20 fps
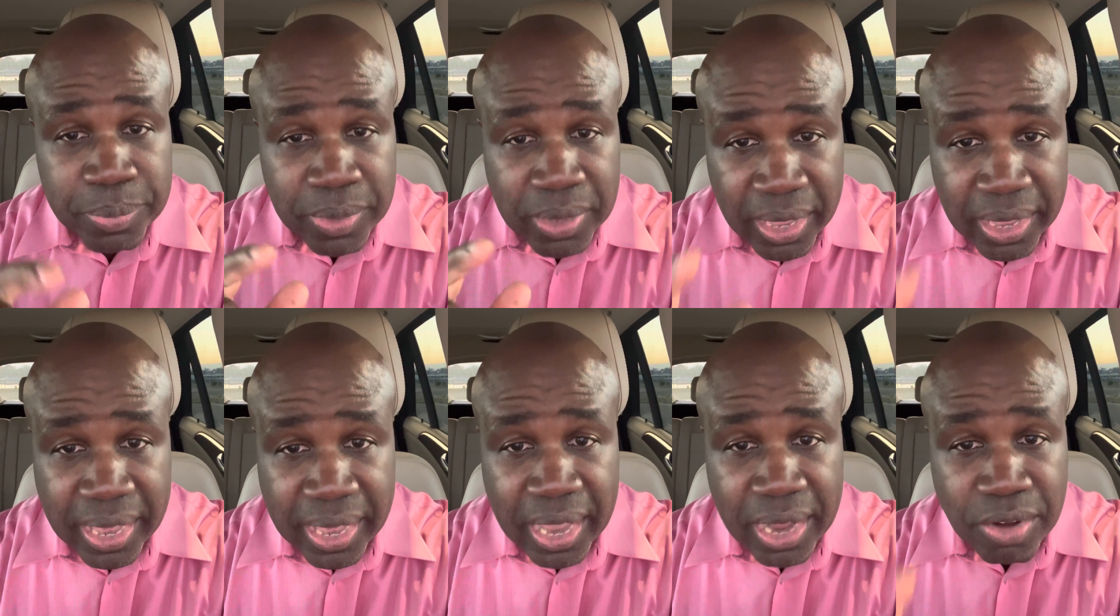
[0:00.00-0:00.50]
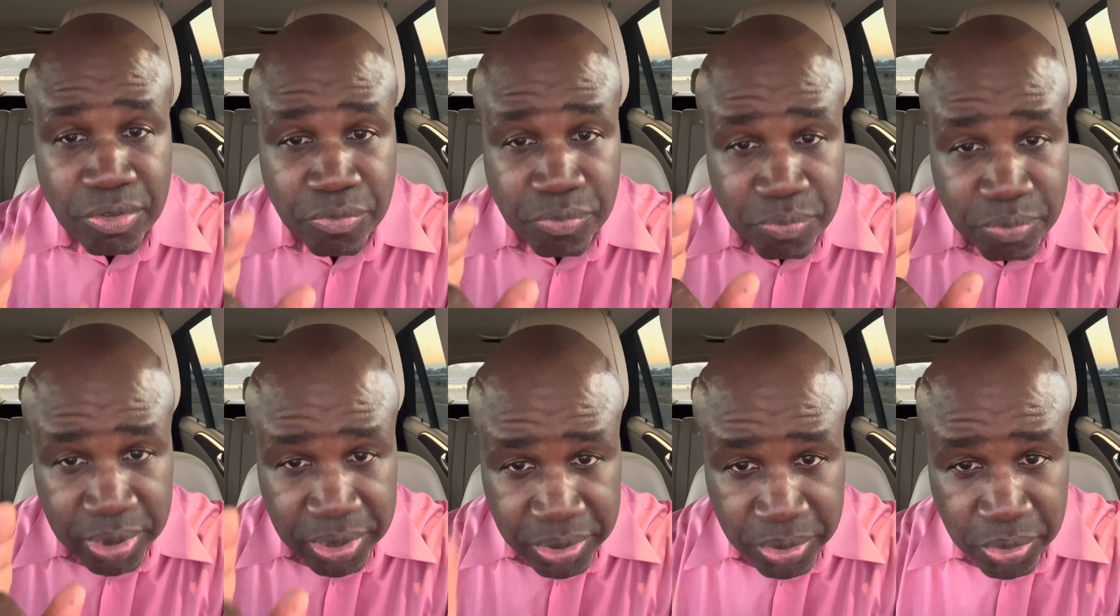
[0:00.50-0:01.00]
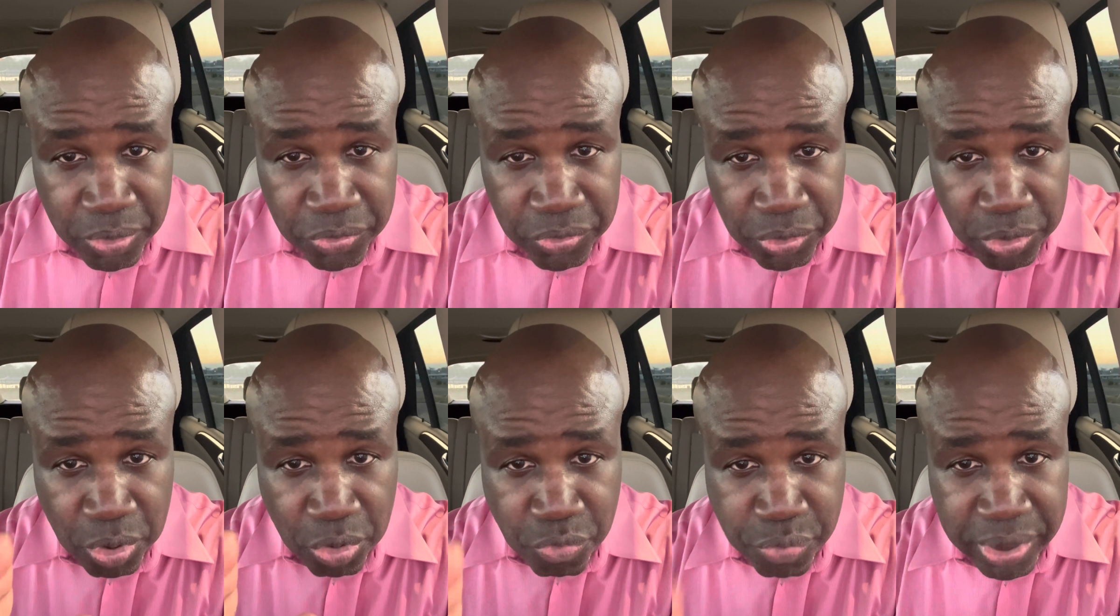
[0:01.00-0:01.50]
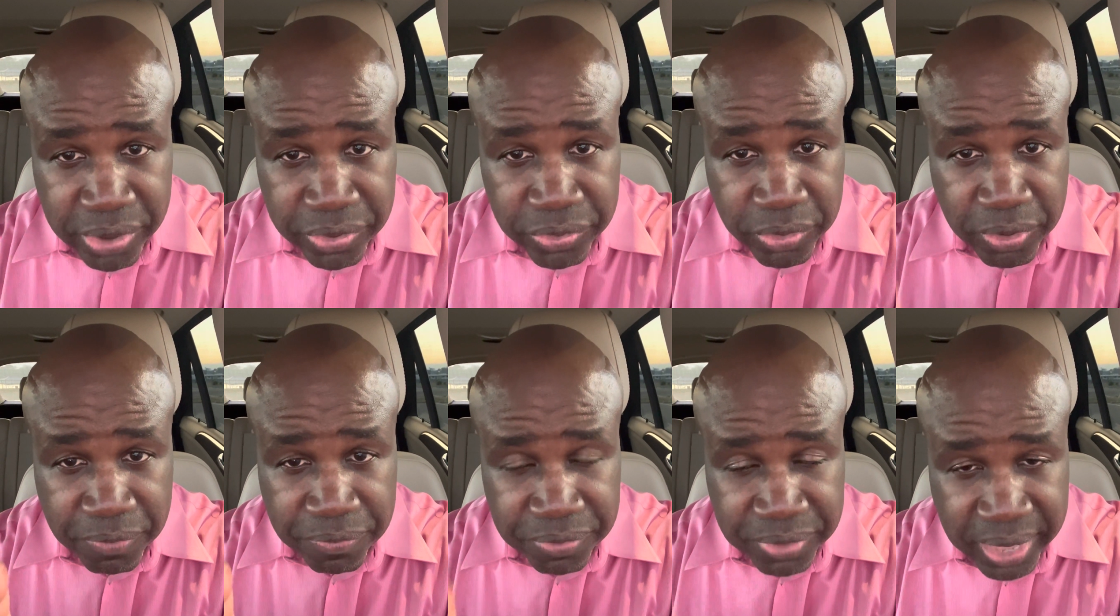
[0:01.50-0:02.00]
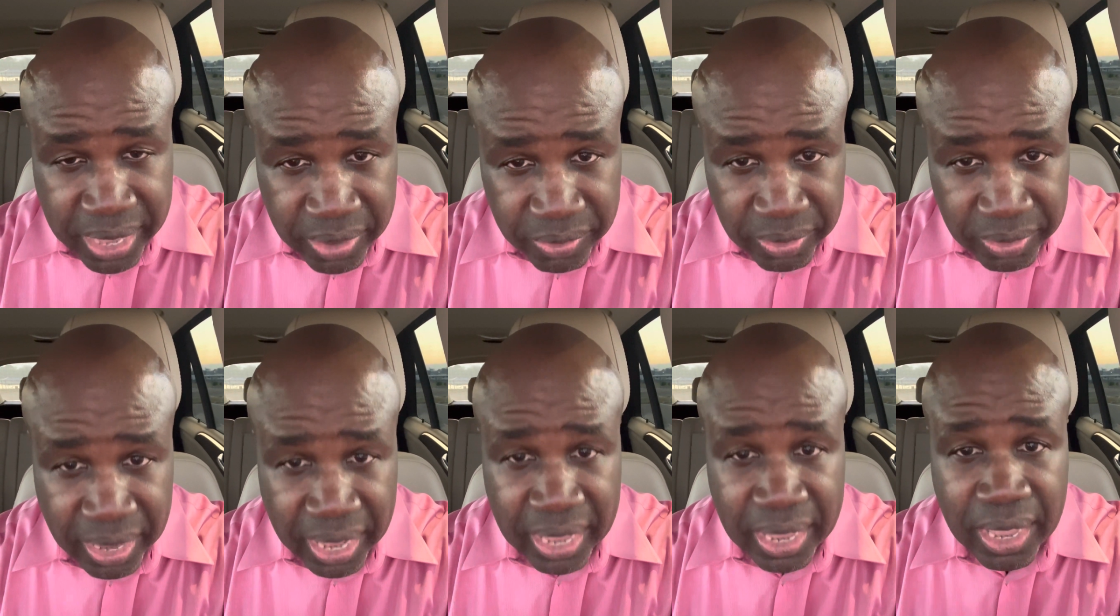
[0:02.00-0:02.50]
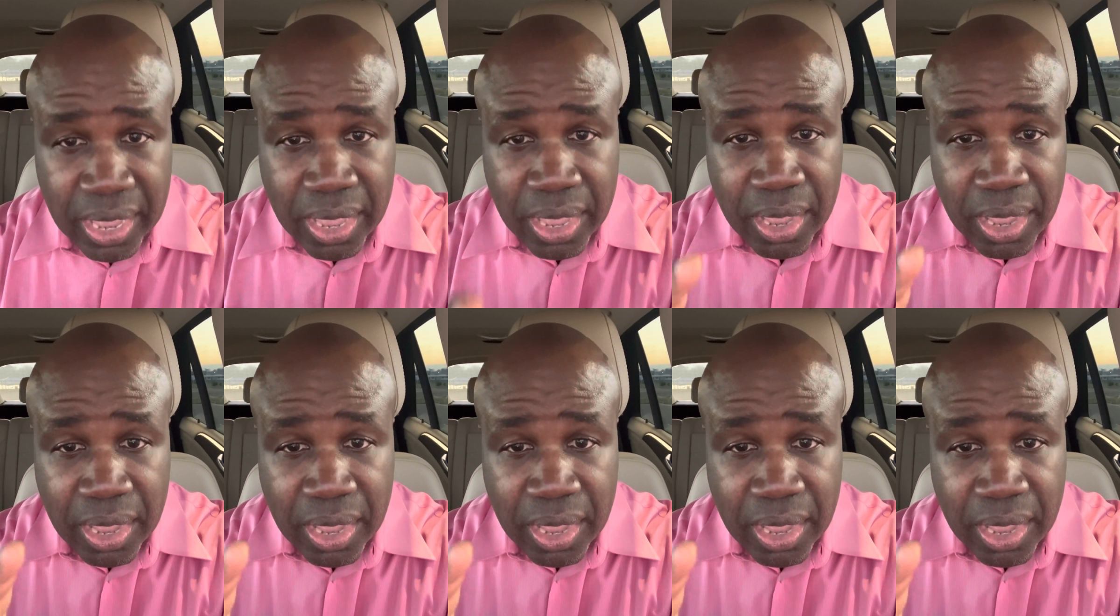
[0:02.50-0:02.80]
Again, reducing your risk of things like